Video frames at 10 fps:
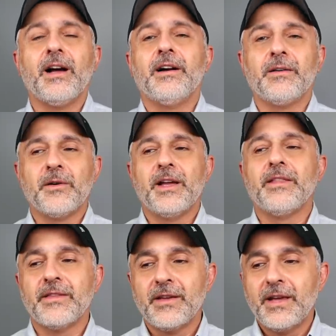Oh,
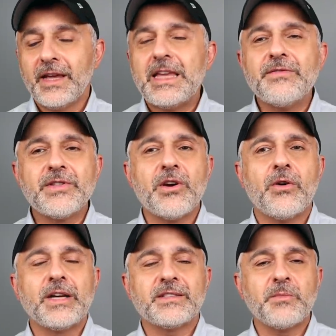and even
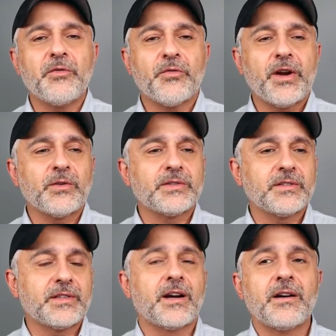though I smell
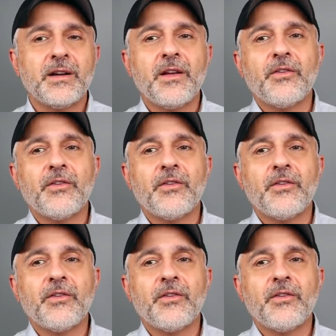fragrances that are